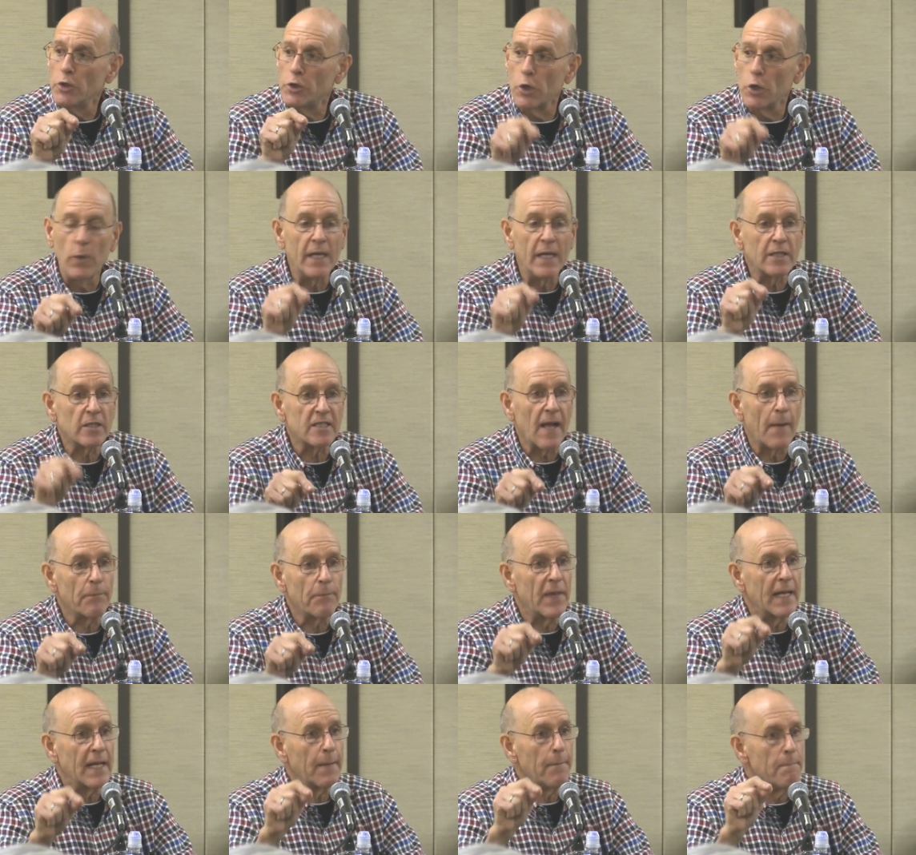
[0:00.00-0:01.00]
doing
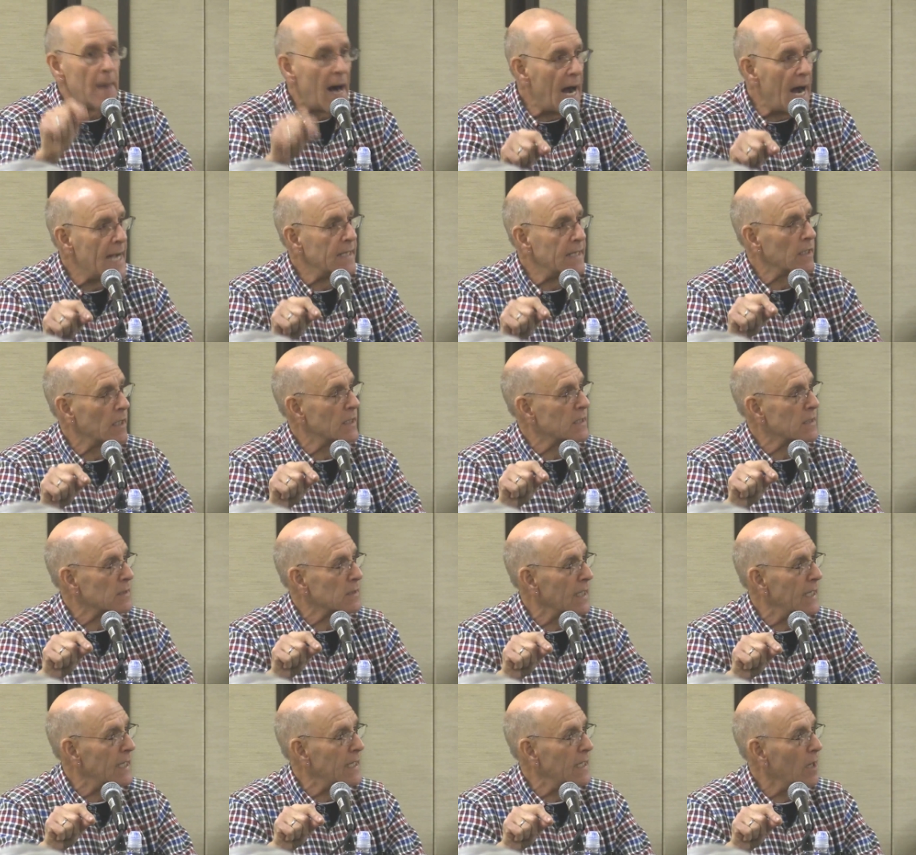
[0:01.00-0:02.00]
something
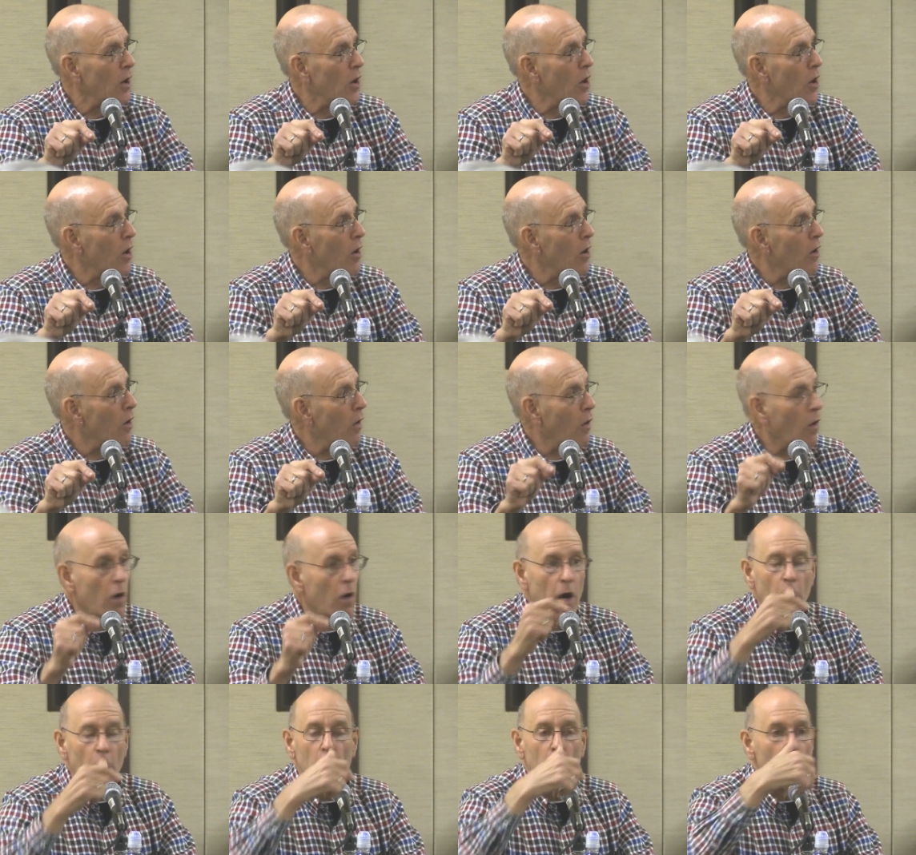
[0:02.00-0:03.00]
mindlessly
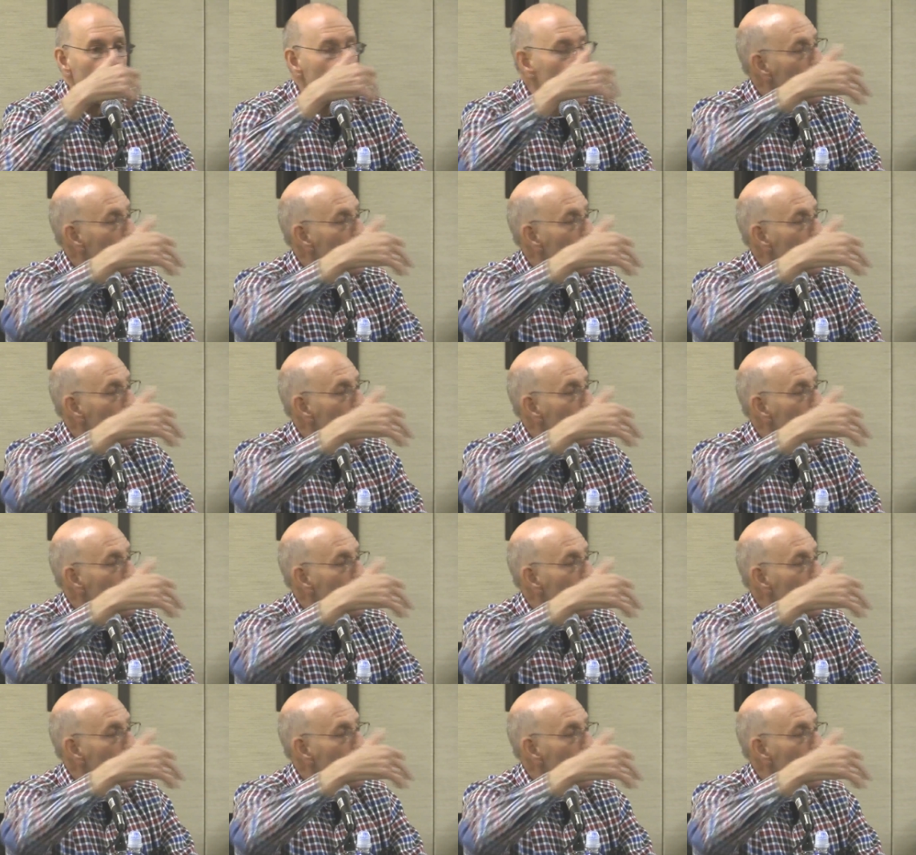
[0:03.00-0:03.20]
or